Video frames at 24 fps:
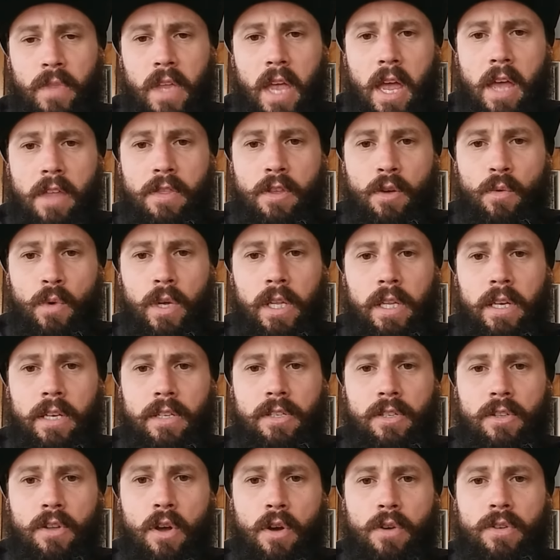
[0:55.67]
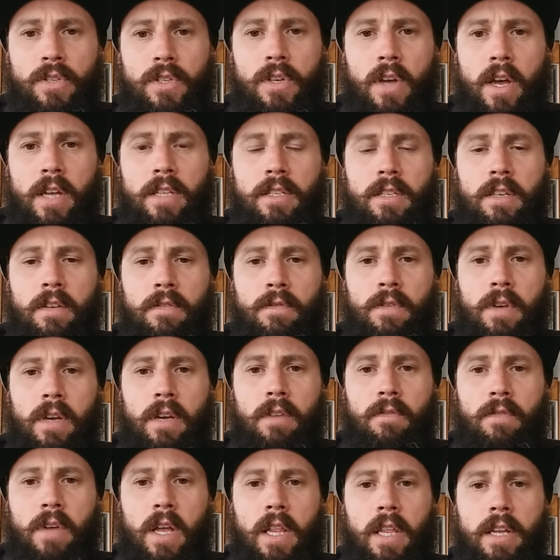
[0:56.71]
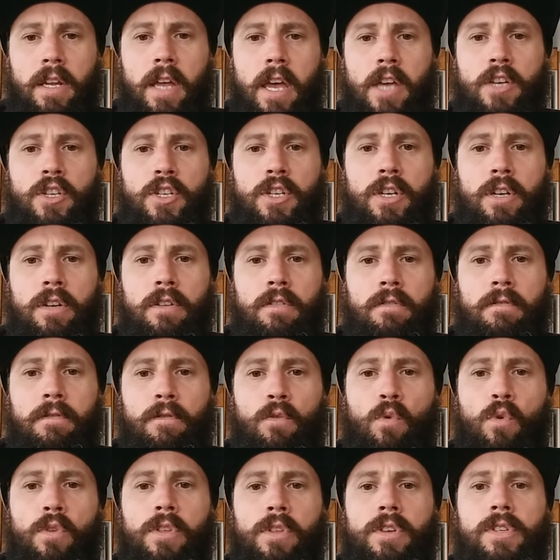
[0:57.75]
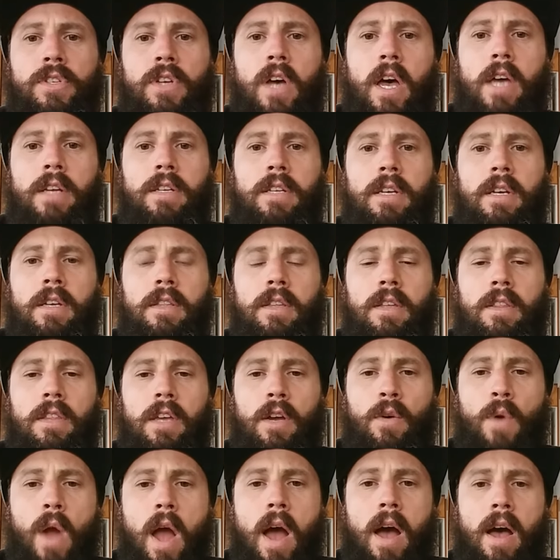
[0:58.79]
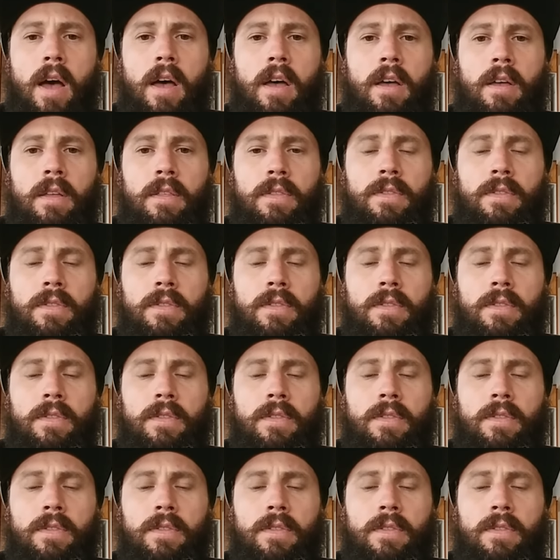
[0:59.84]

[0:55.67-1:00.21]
and there really is no scientific validation for this idea that there are